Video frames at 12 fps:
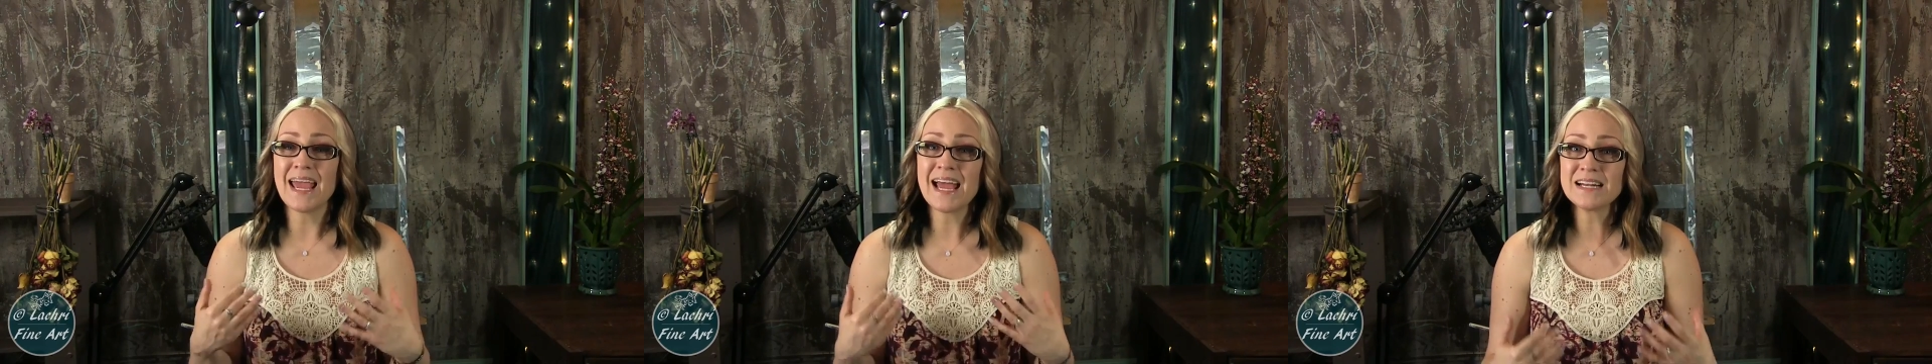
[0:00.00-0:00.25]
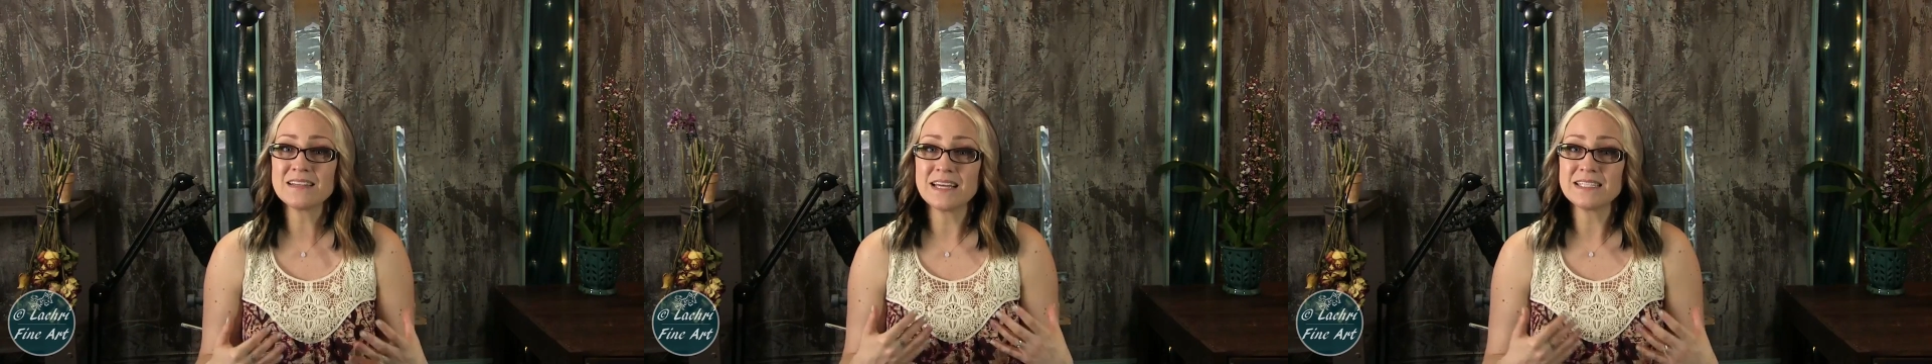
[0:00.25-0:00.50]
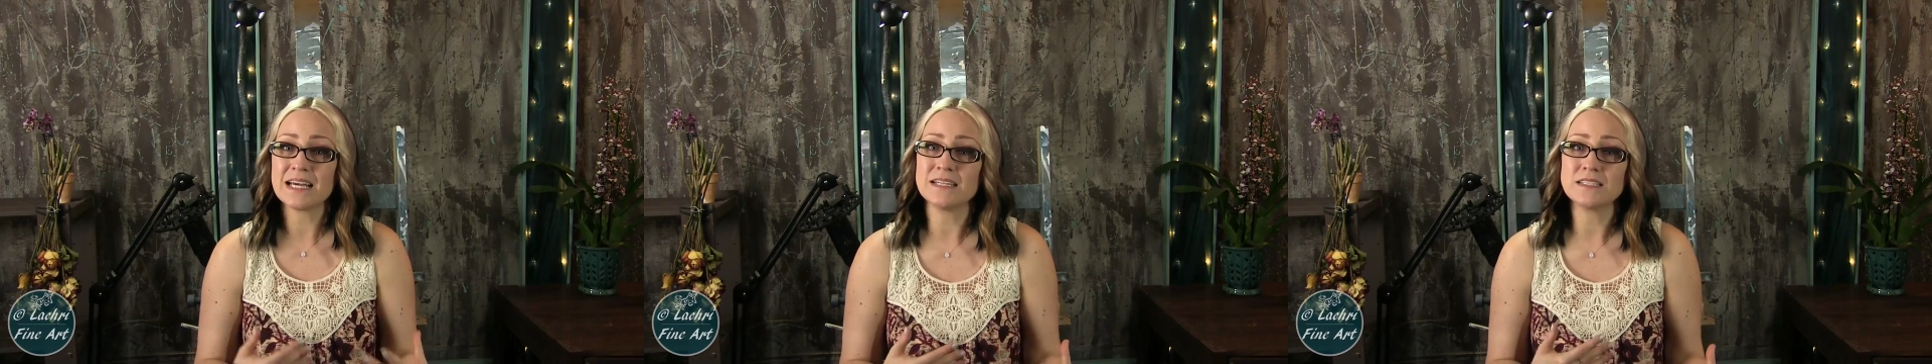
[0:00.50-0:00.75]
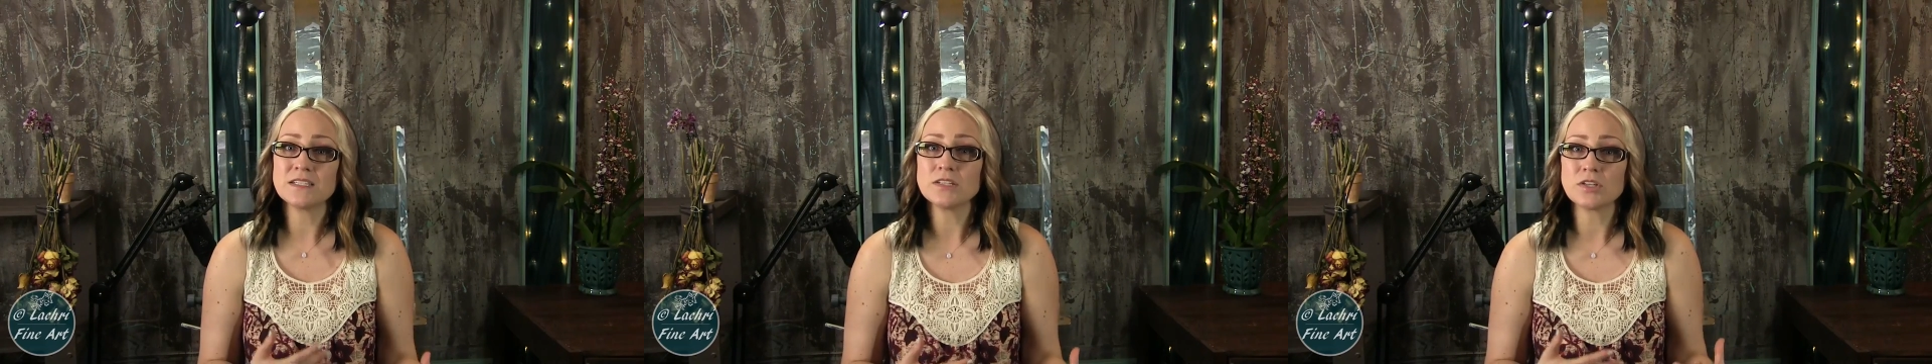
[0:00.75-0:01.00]
and they
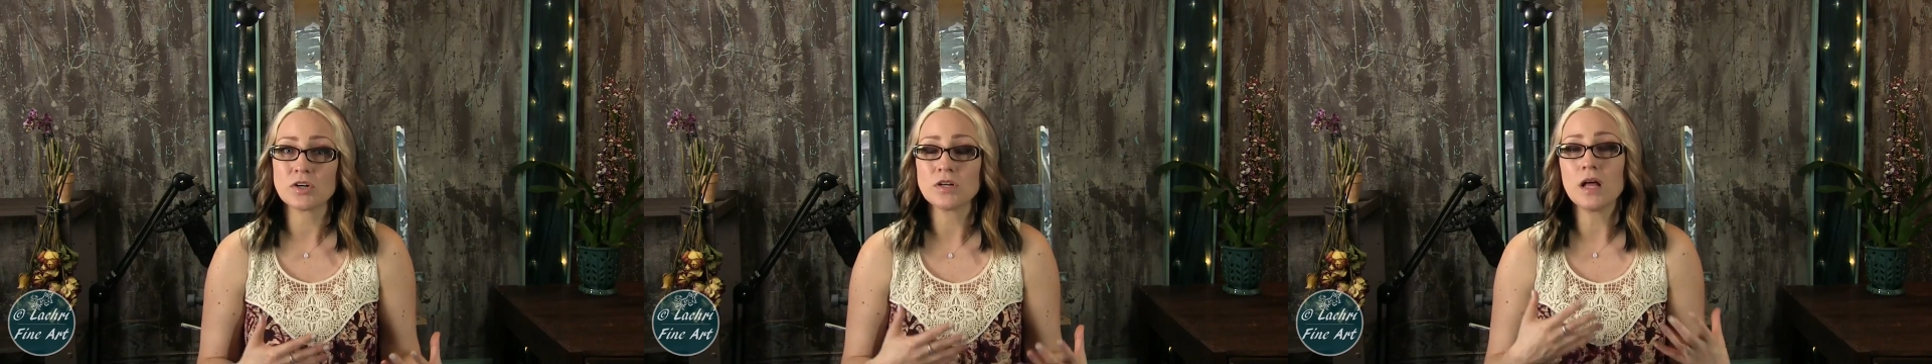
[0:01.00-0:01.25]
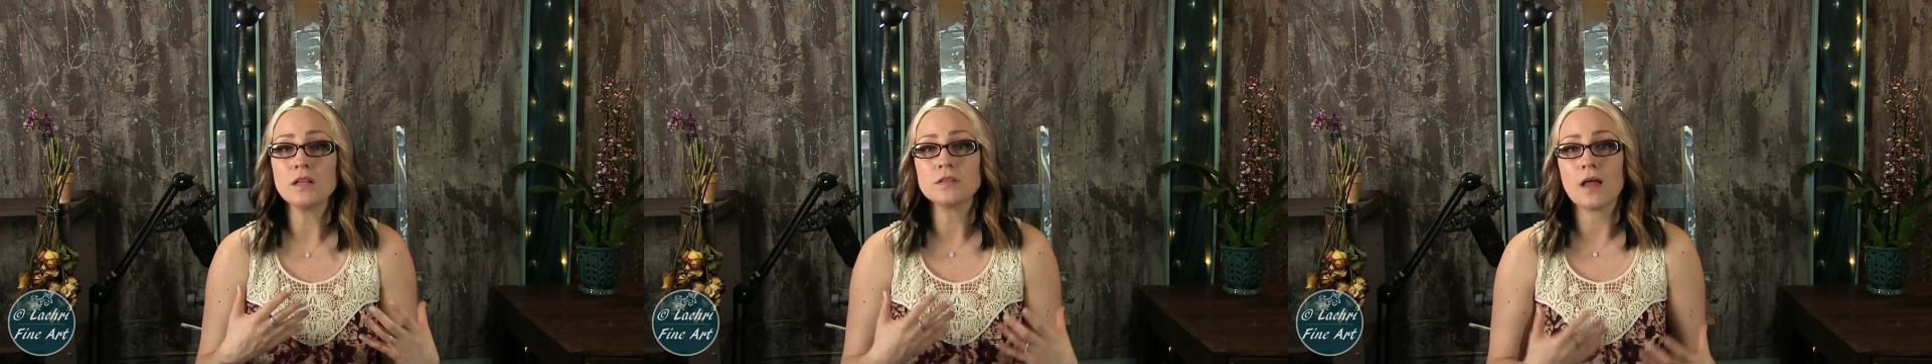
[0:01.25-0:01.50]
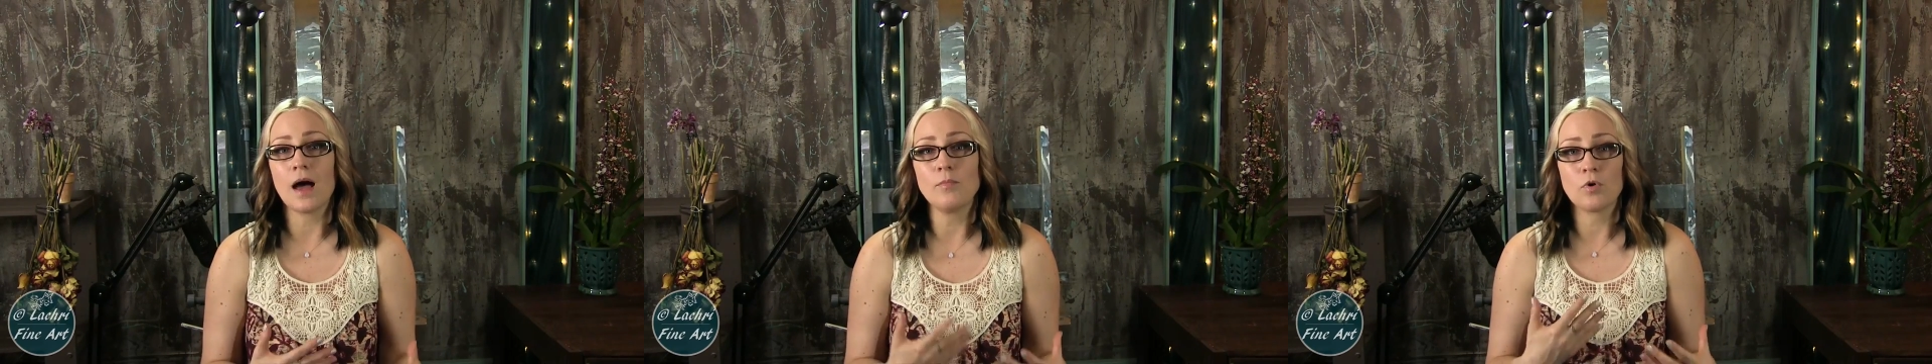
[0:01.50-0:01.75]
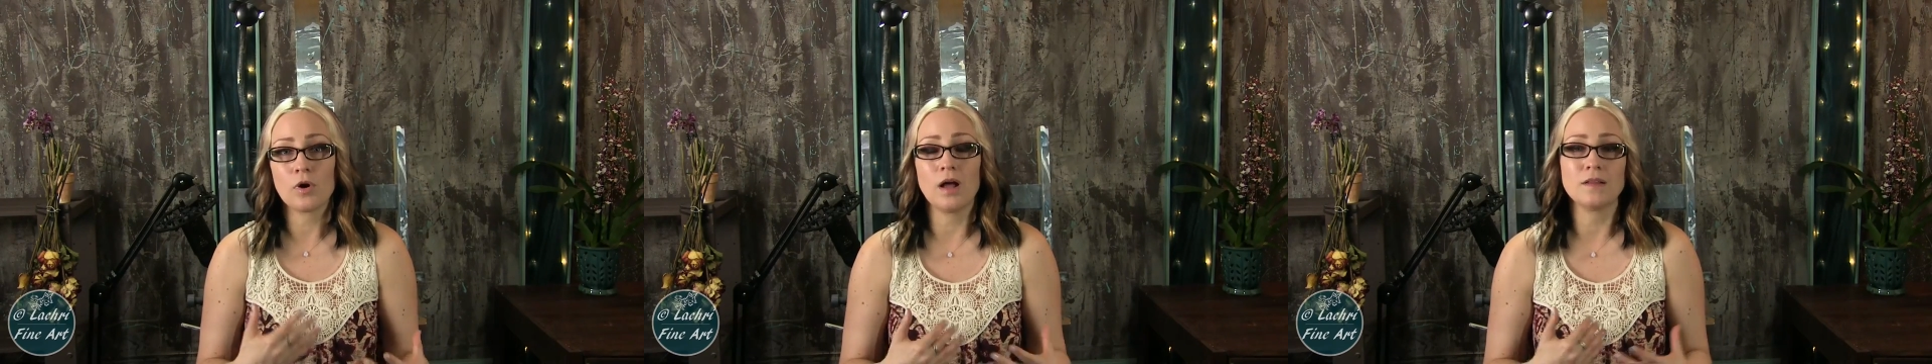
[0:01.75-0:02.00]
tended to learn a lot more,